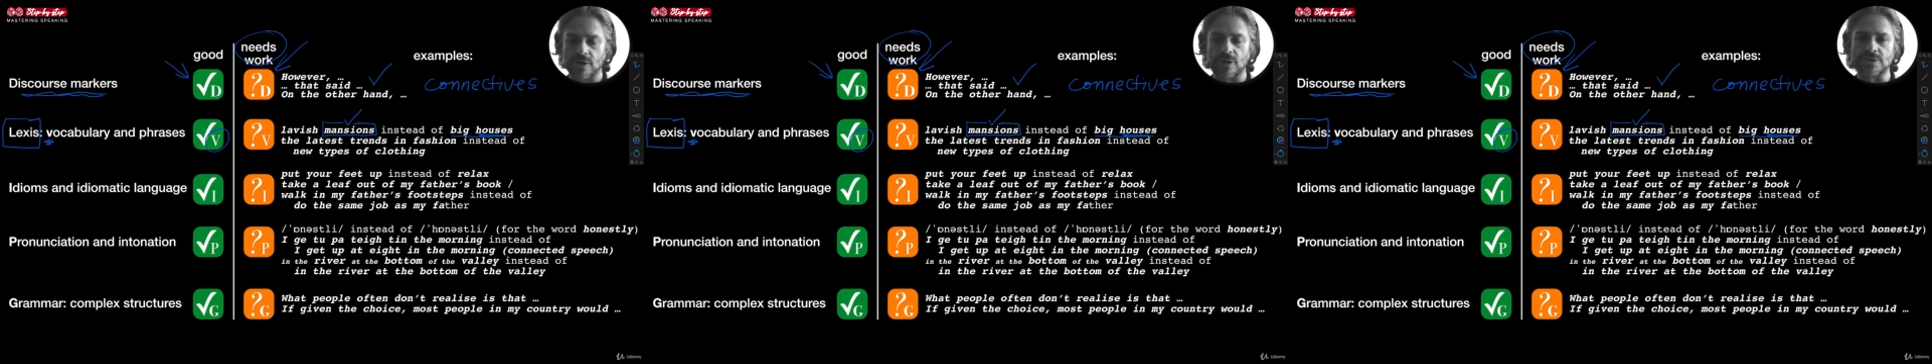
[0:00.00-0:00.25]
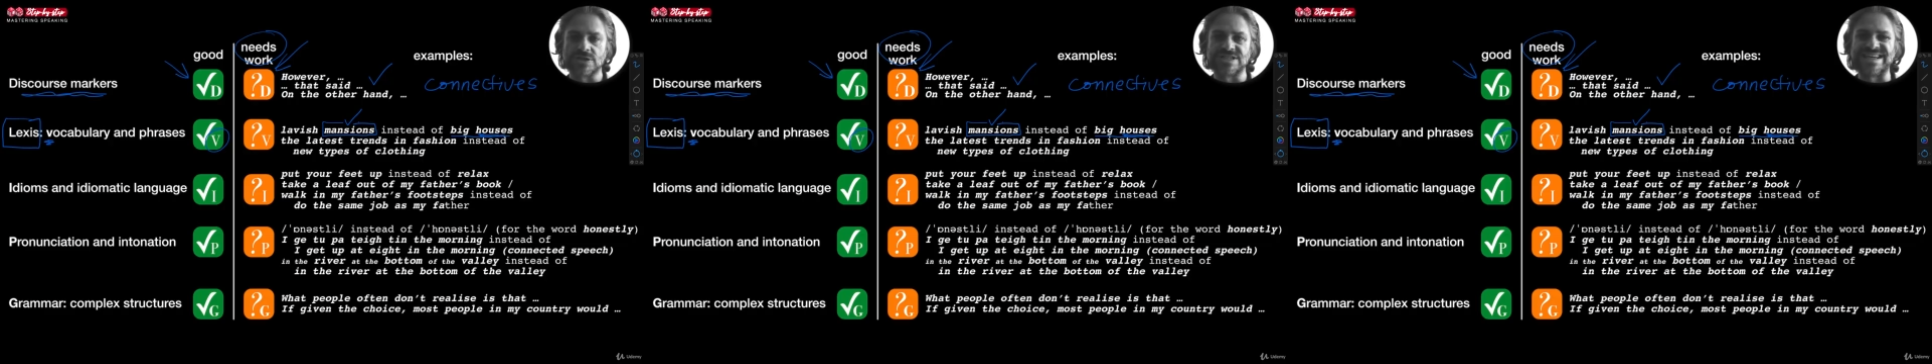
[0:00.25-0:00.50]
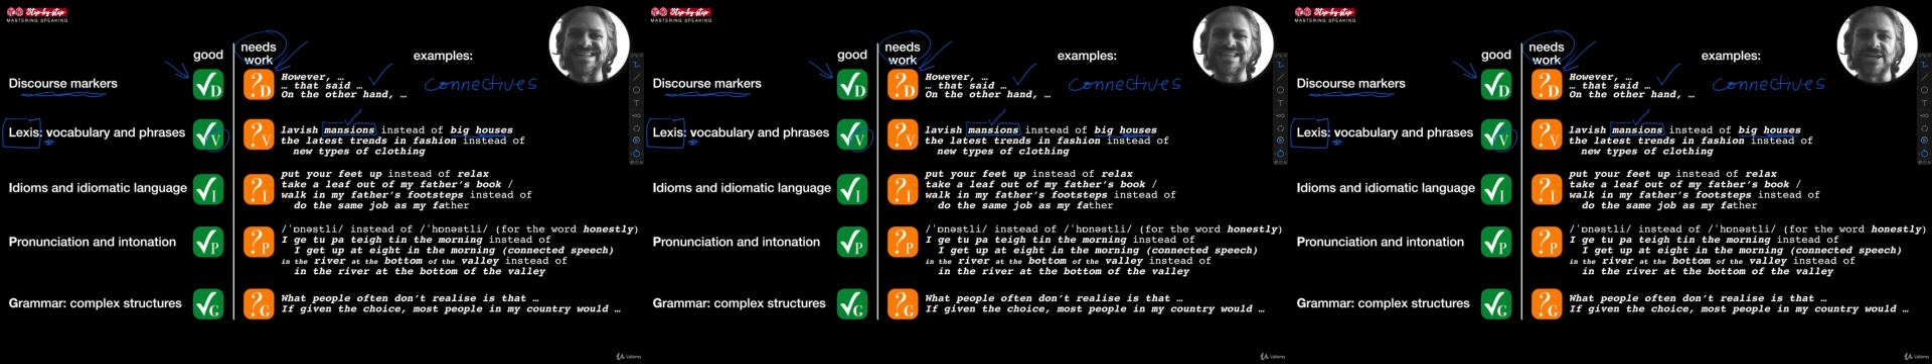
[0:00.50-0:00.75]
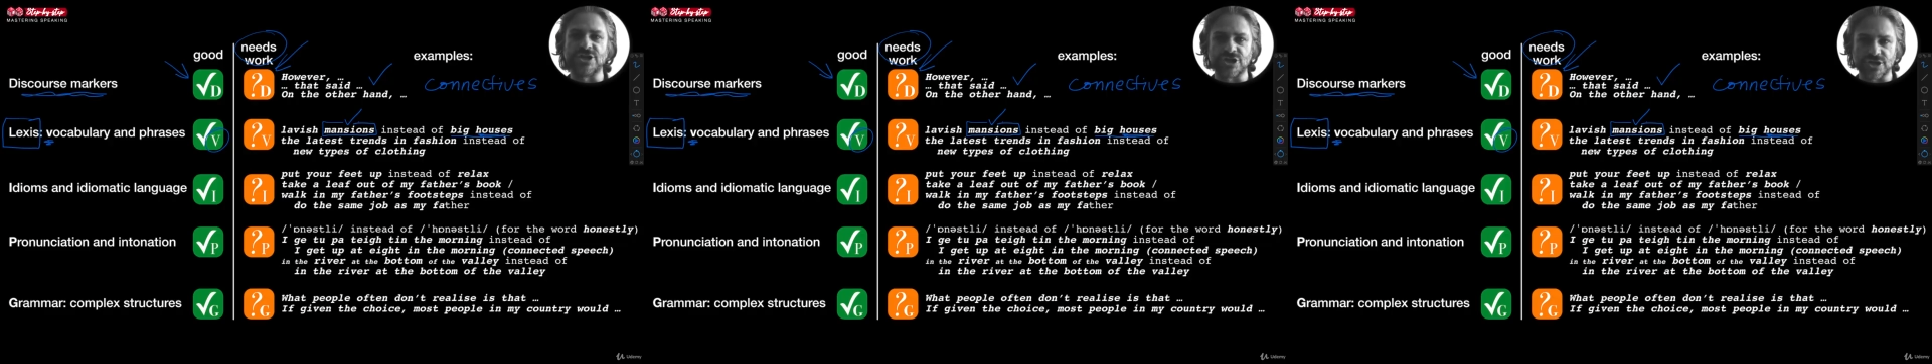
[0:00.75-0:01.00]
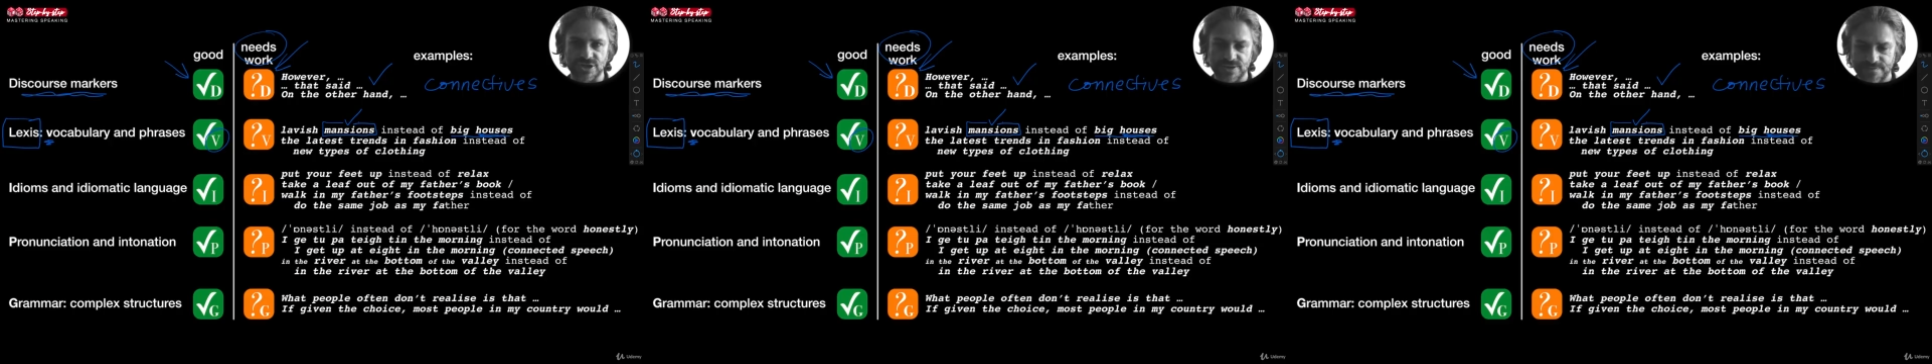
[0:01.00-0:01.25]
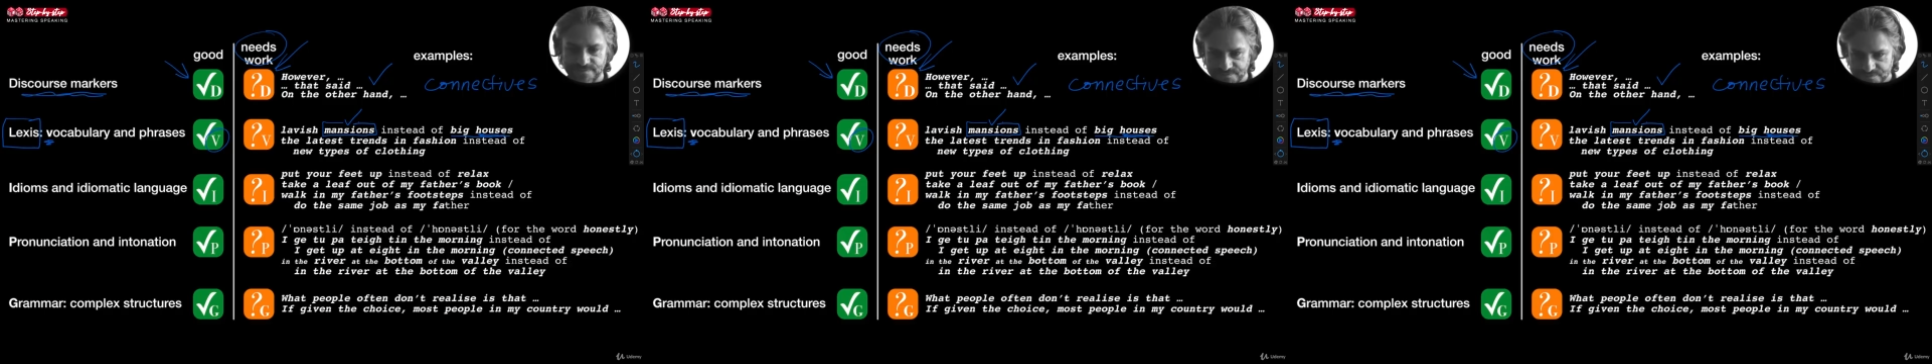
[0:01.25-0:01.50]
ostentatious,